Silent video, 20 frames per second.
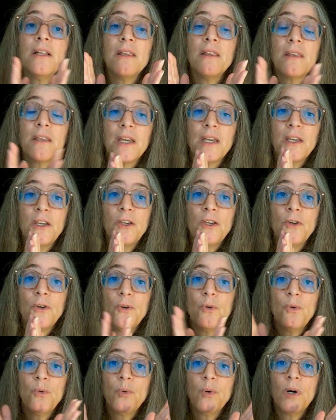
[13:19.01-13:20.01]
Thank
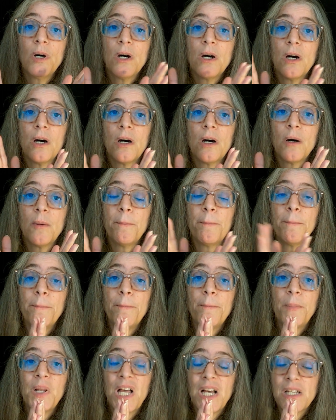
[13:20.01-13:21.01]
you,
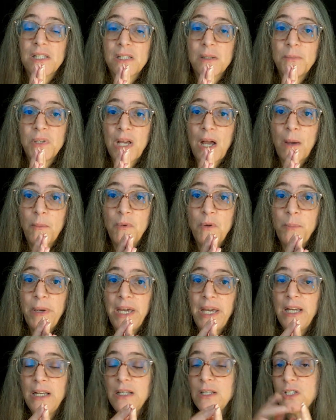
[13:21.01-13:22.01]
Blossom Diamond
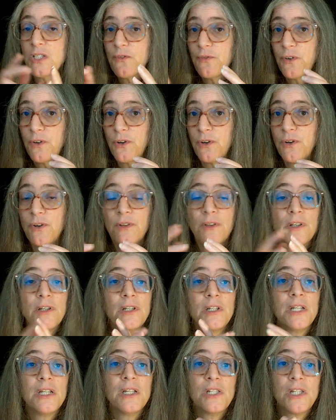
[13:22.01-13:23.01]
Paints, for the
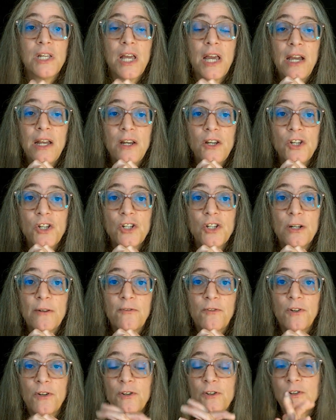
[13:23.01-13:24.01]
de-stash,
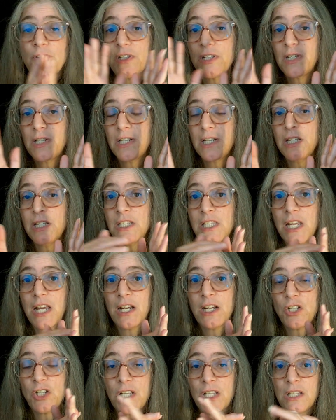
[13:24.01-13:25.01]
for
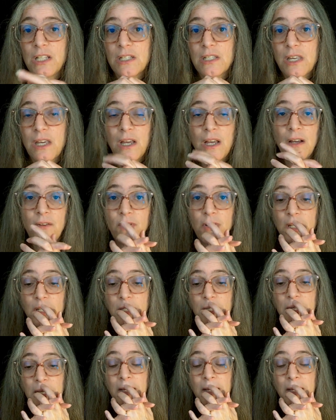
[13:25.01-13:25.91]
de-stashing this canvas.